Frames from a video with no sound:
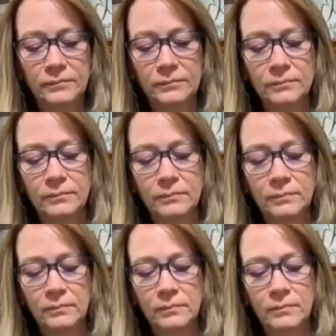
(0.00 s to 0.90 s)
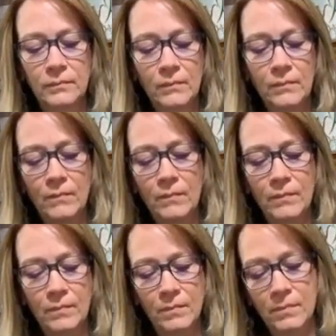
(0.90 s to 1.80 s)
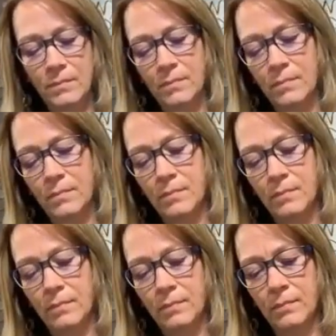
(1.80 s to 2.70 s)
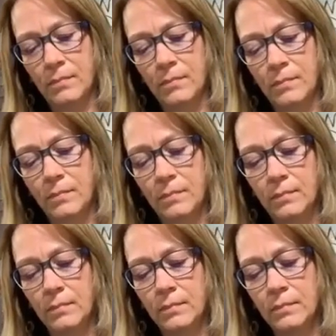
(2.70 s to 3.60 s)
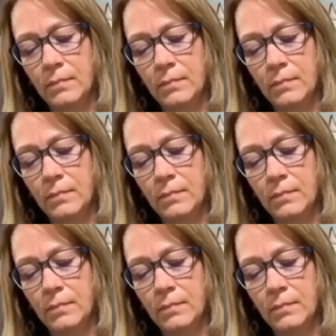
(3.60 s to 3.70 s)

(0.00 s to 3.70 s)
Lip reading: Nobody speaks.